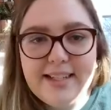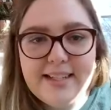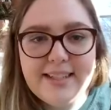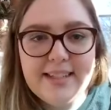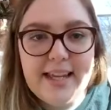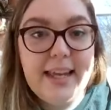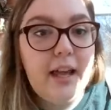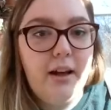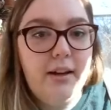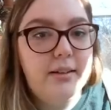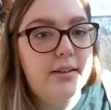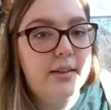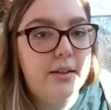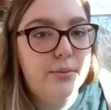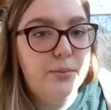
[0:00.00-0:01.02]
is like
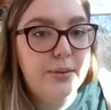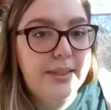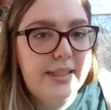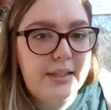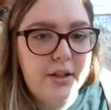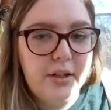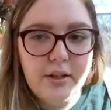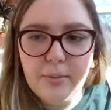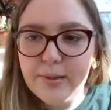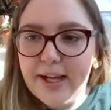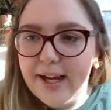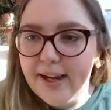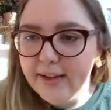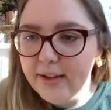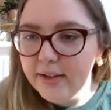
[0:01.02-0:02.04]
a really dark
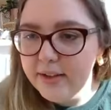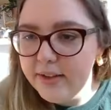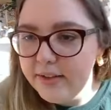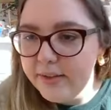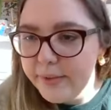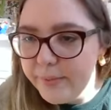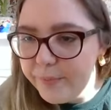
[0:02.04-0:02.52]
black.